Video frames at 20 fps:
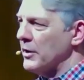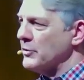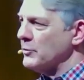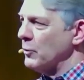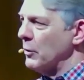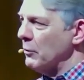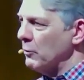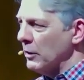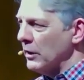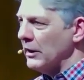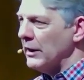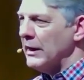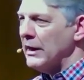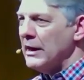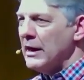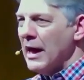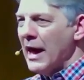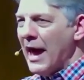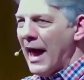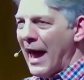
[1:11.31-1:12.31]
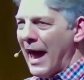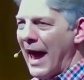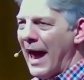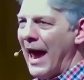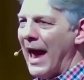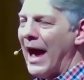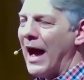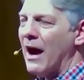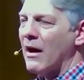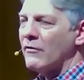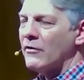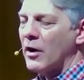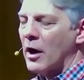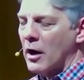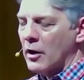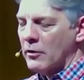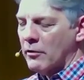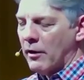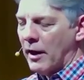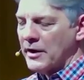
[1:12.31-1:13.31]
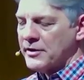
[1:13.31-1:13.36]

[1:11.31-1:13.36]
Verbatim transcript: because we really have